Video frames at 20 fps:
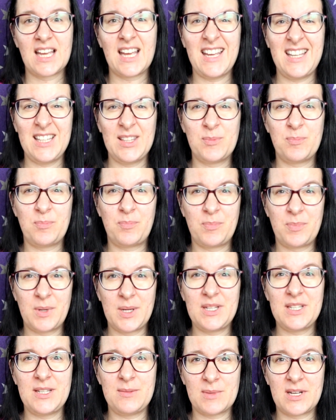It
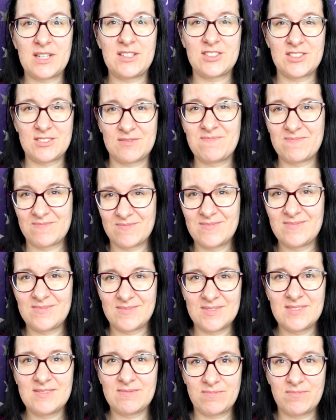pretty much
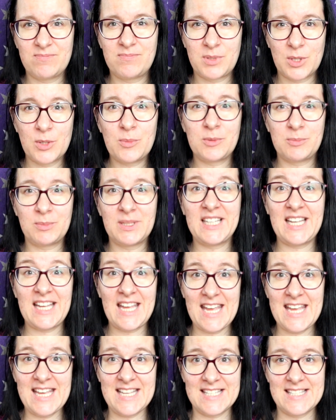probably
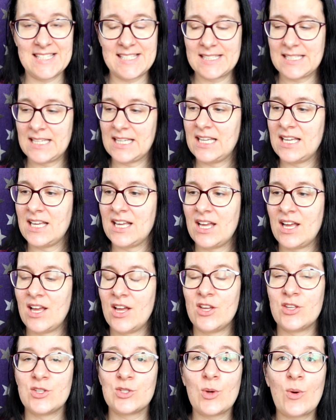is.
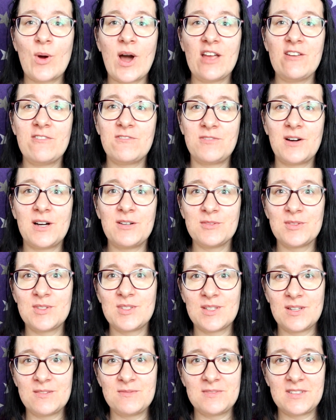So I found
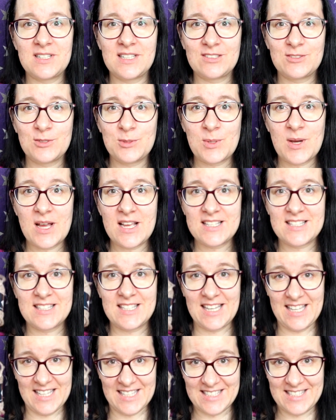someone who has
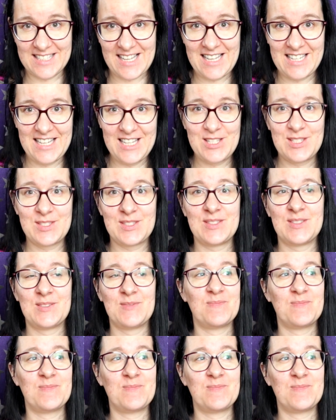this and is